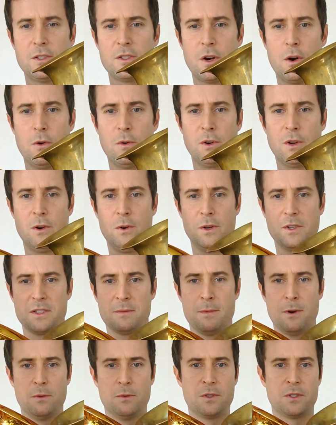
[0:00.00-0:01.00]
tone hole as
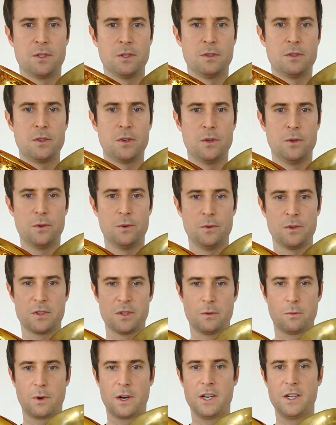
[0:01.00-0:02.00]
opposed to two, so
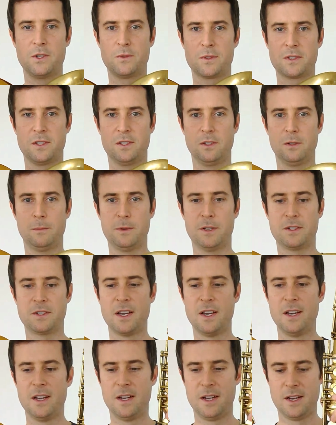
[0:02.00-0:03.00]
the range was a little bit